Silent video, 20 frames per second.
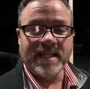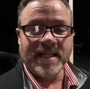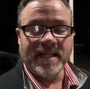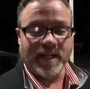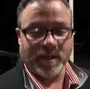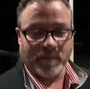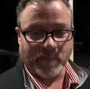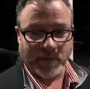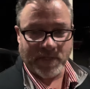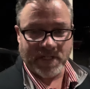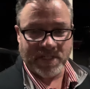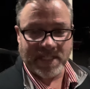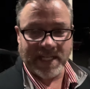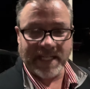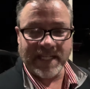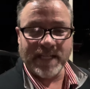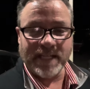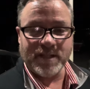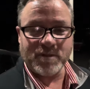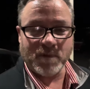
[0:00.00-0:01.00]

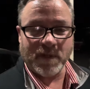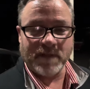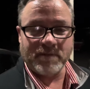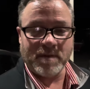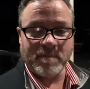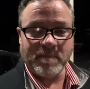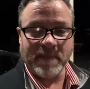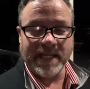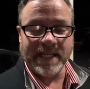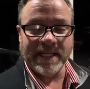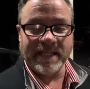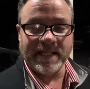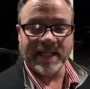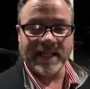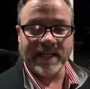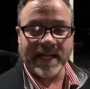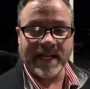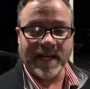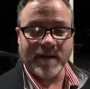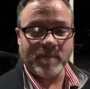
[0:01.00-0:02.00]
appreciate each one of you being
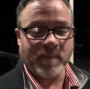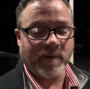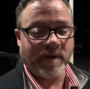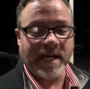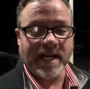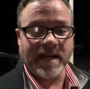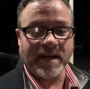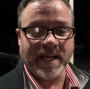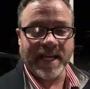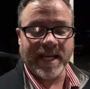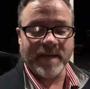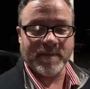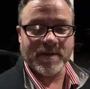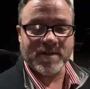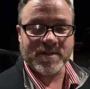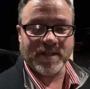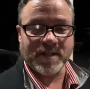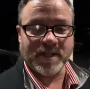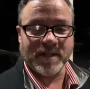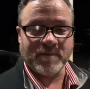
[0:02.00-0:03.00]
there, and how proud I am to
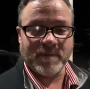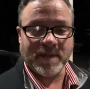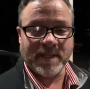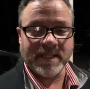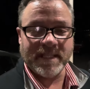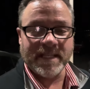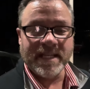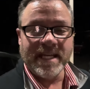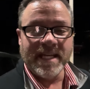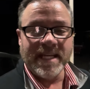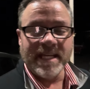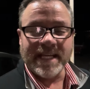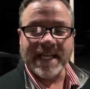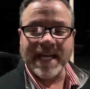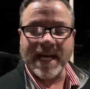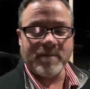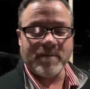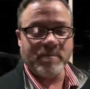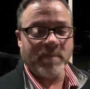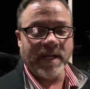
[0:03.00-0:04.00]
serve with you.
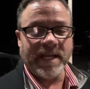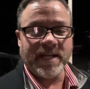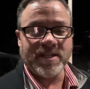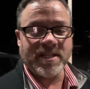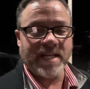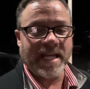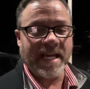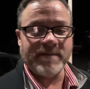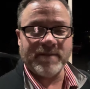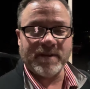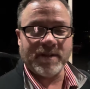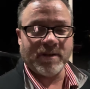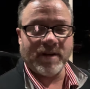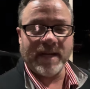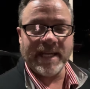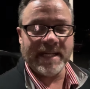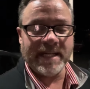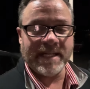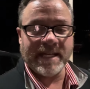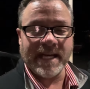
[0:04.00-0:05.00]
God bless you. Have a
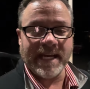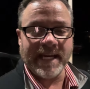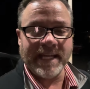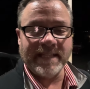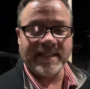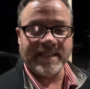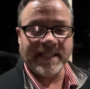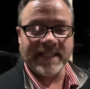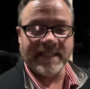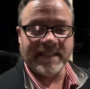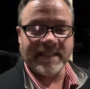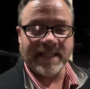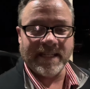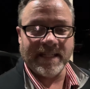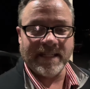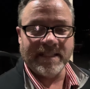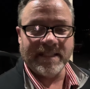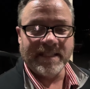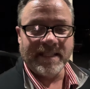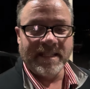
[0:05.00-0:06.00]
great night, and
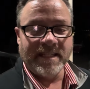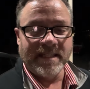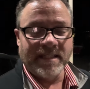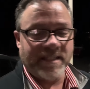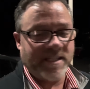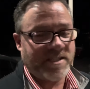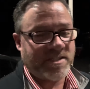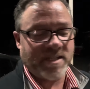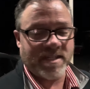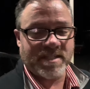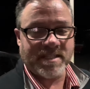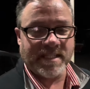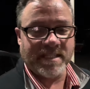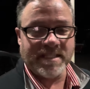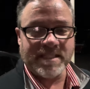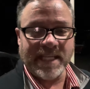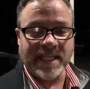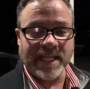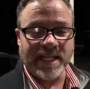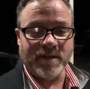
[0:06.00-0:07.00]
uh, let's just
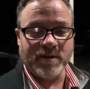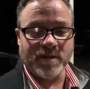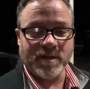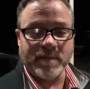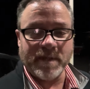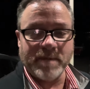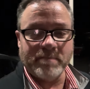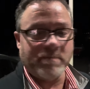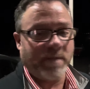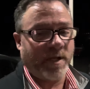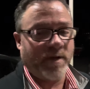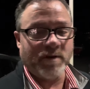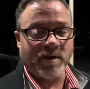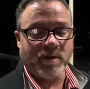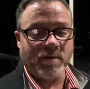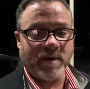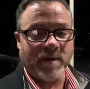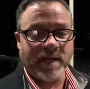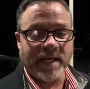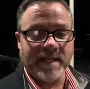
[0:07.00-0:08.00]
continue to be blown
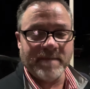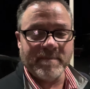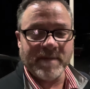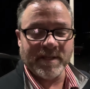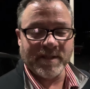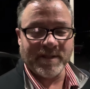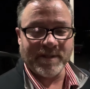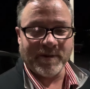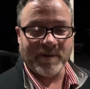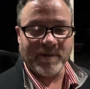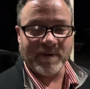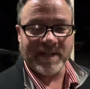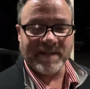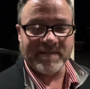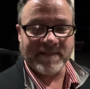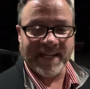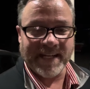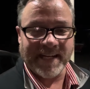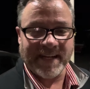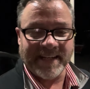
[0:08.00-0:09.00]
away by the glory
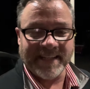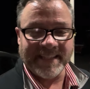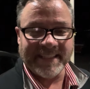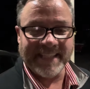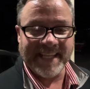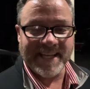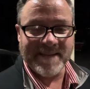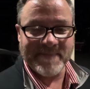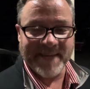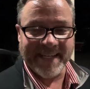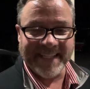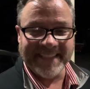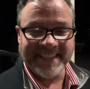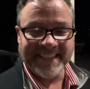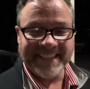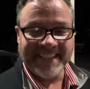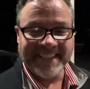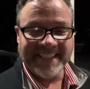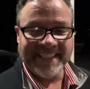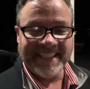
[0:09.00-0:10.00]
of God.
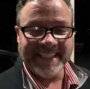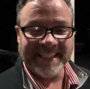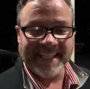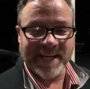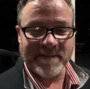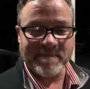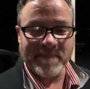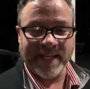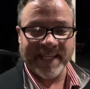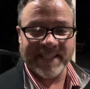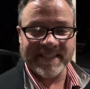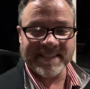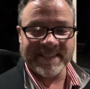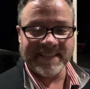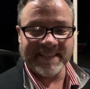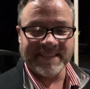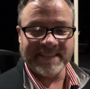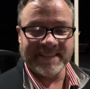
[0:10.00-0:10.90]
Amen. God bless.